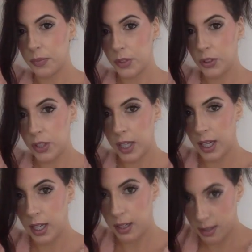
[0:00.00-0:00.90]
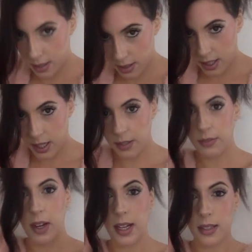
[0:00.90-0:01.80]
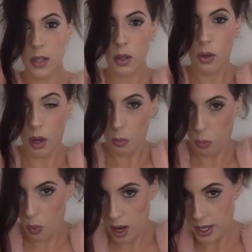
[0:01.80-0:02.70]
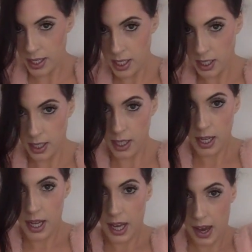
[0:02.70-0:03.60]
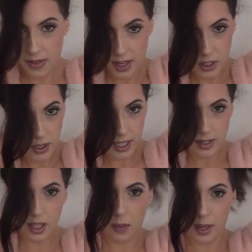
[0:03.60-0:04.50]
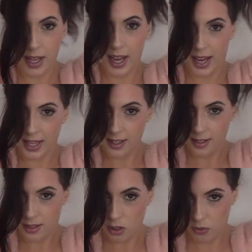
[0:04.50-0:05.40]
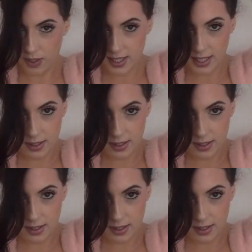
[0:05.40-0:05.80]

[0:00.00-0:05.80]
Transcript: to try and get you to see, right, so you go one, and then you need to go again to obviously